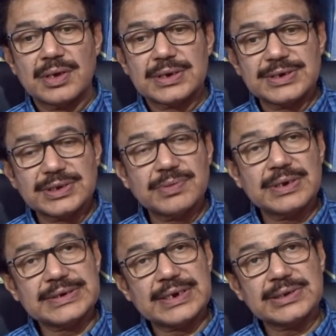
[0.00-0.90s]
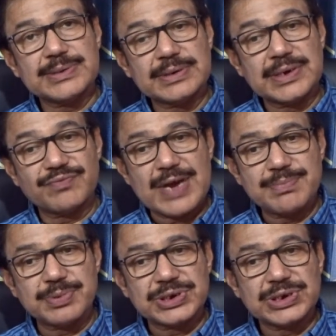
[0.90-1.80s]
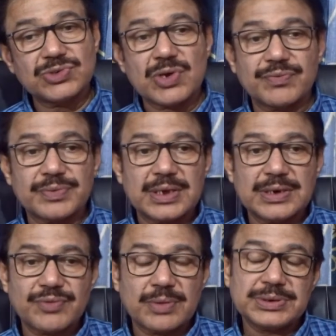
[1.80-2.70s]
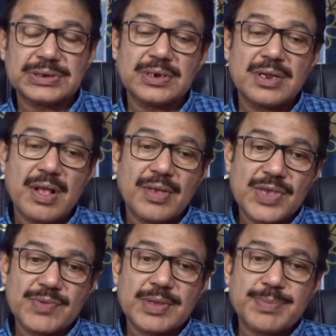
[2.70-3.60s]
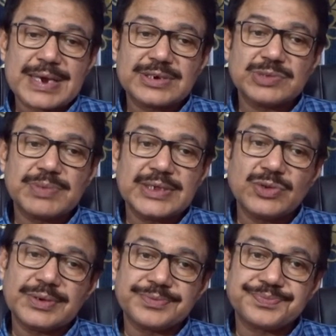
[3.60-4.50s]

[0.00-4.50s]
Kids will retain 75% of the information if they practice by doing.